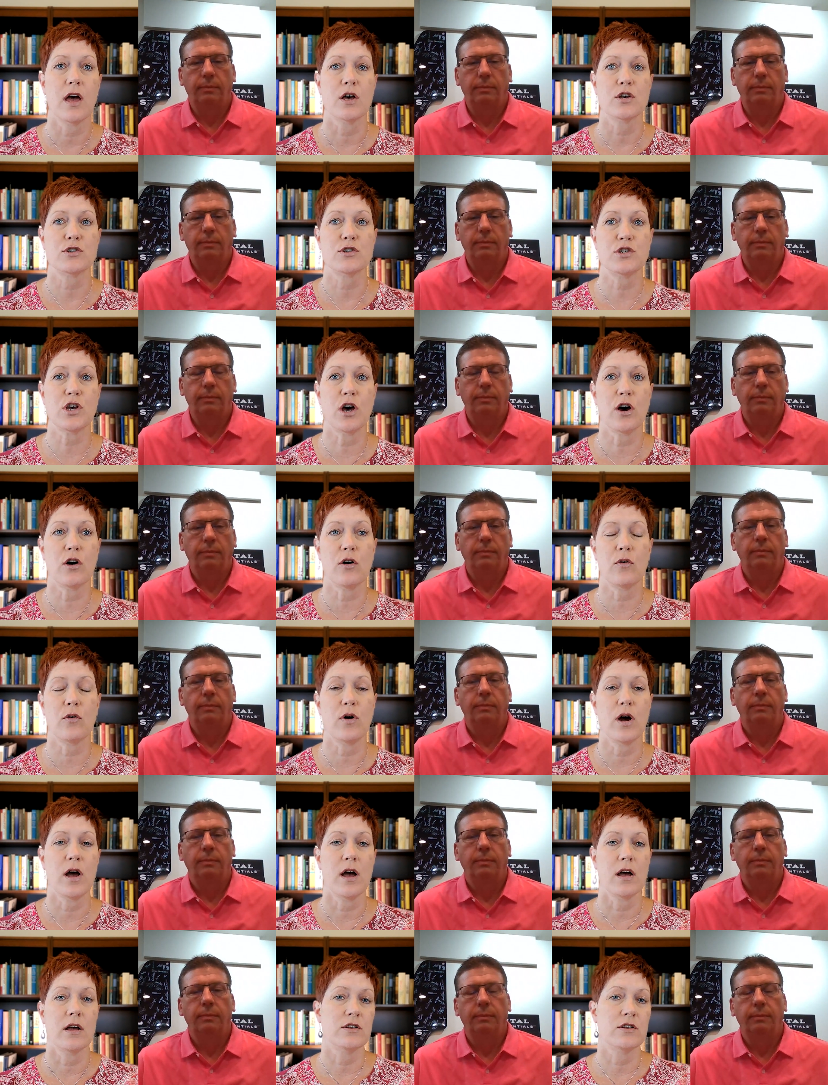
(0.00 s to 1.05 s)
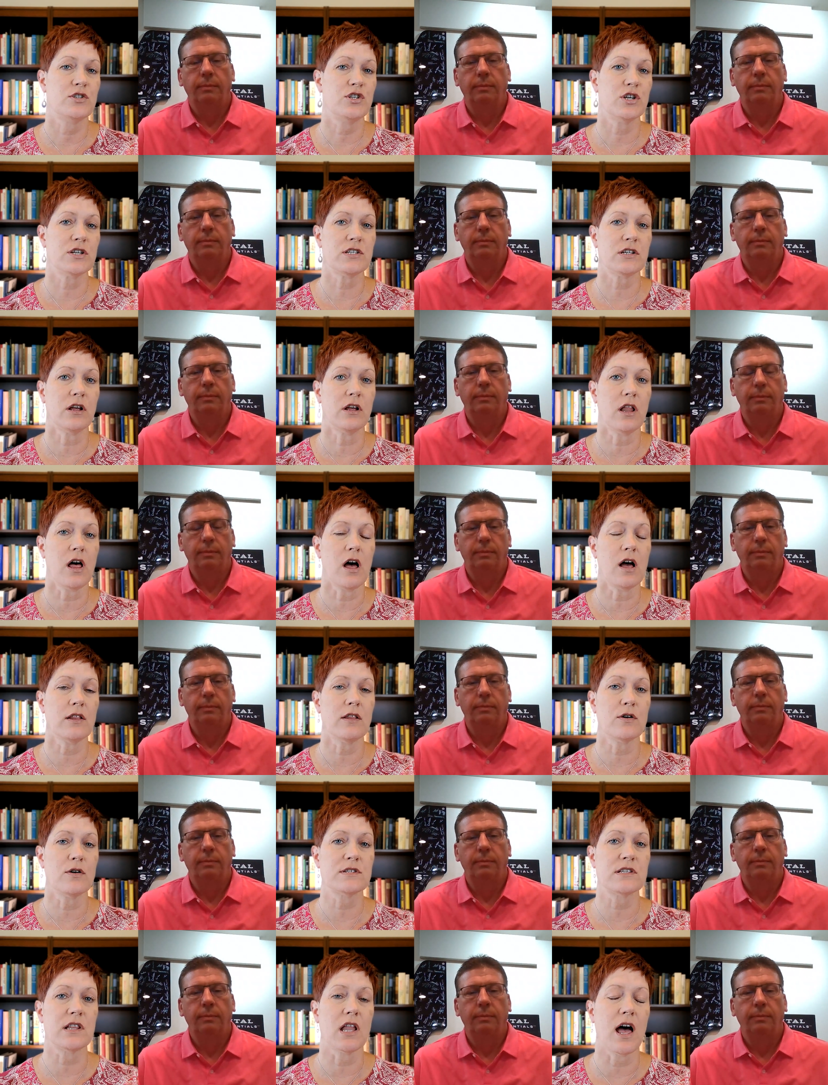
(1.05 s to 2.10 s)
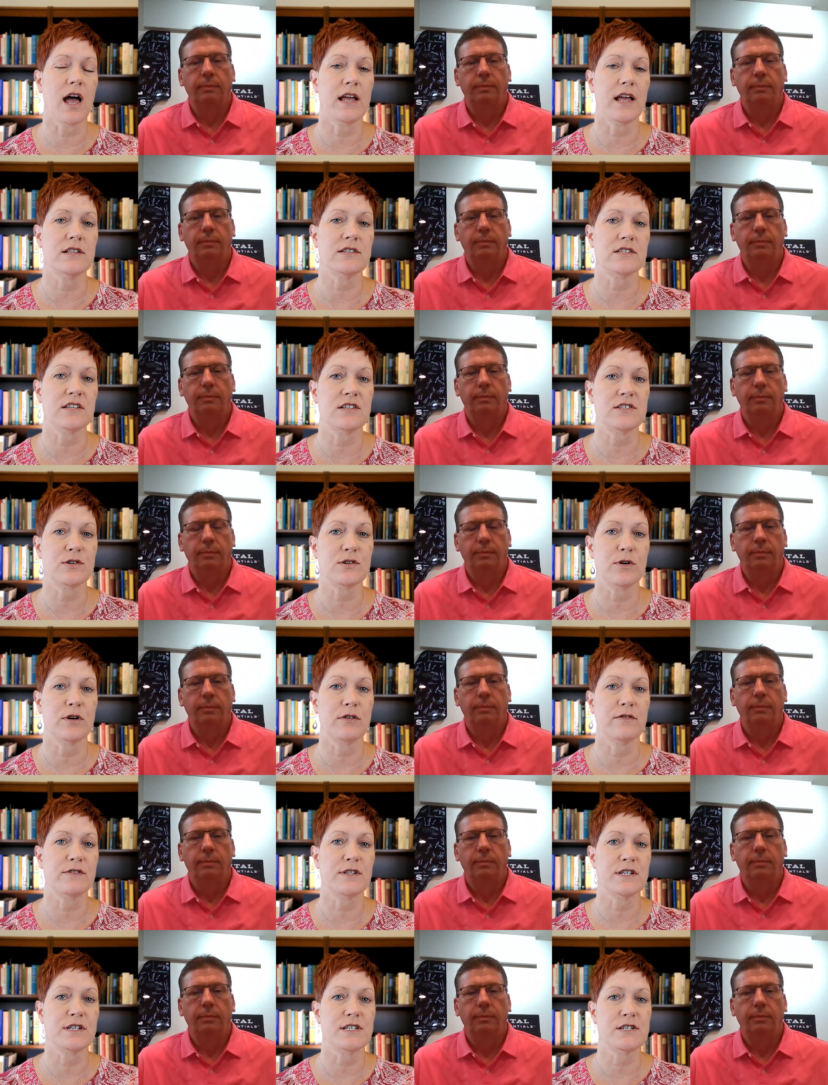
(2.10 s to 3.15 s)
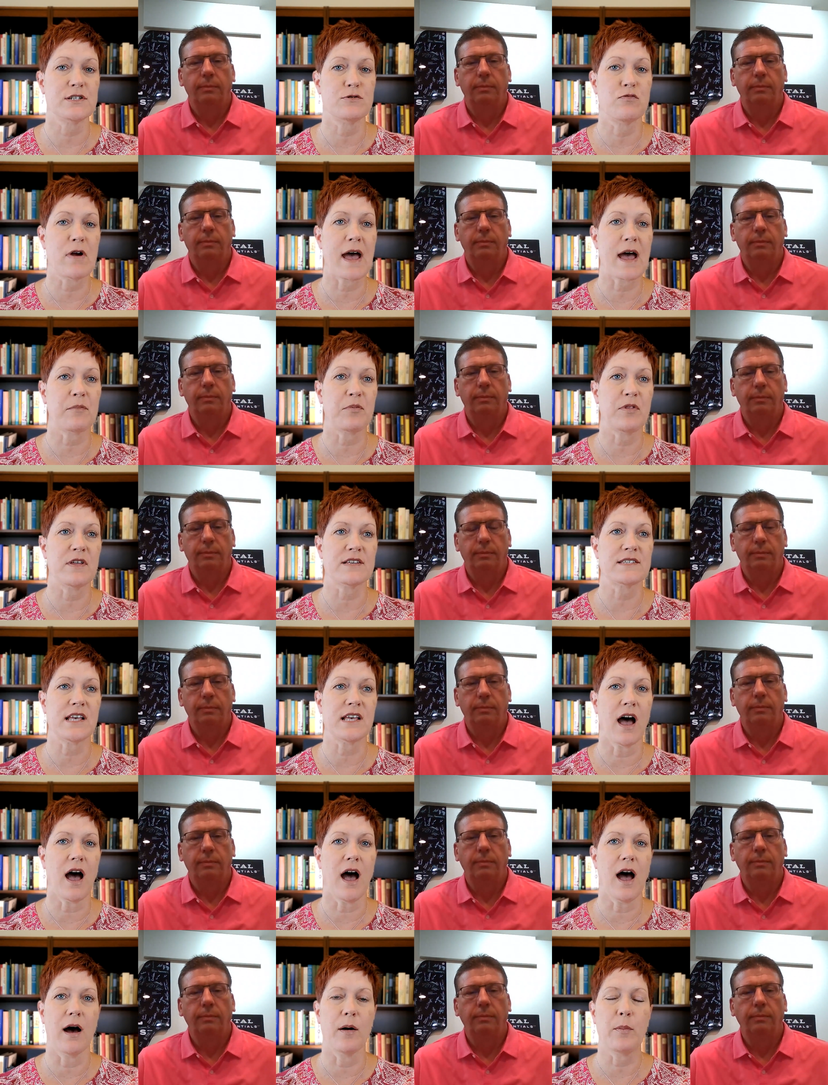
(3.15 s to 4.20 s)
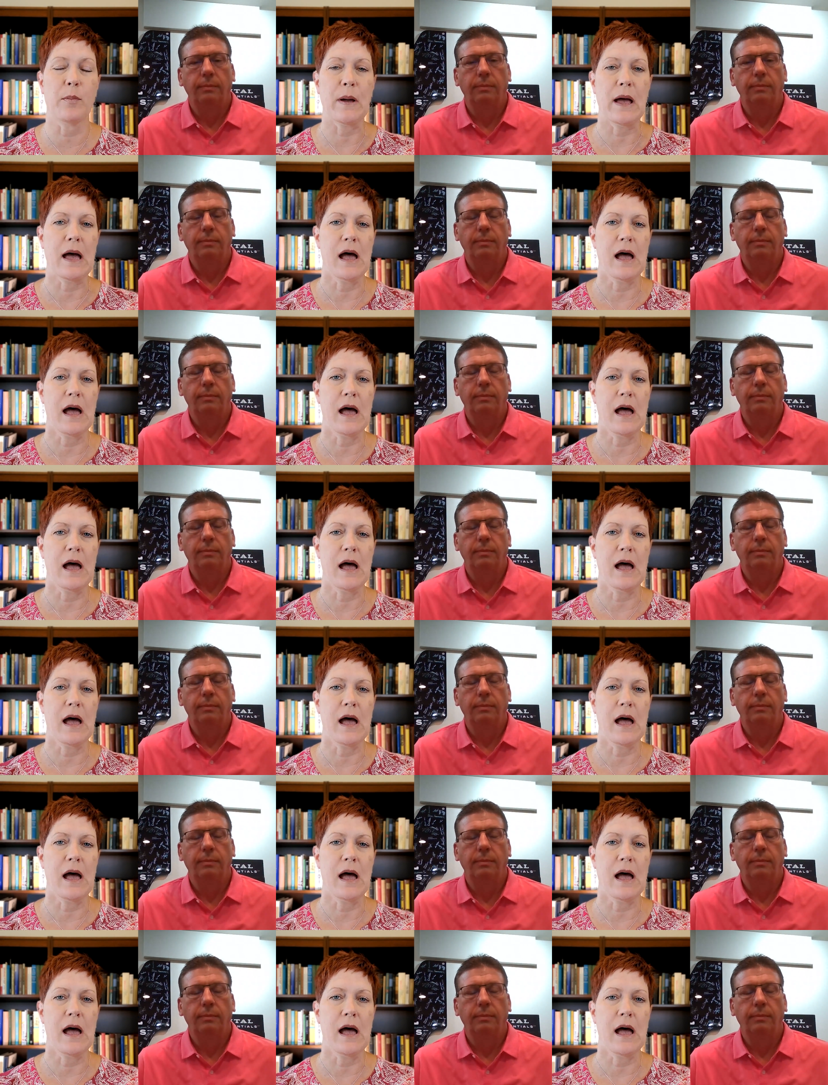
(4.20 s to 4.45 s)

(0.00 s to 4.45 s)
Speaker 1: So, just along those lines and sort of to wrap this up,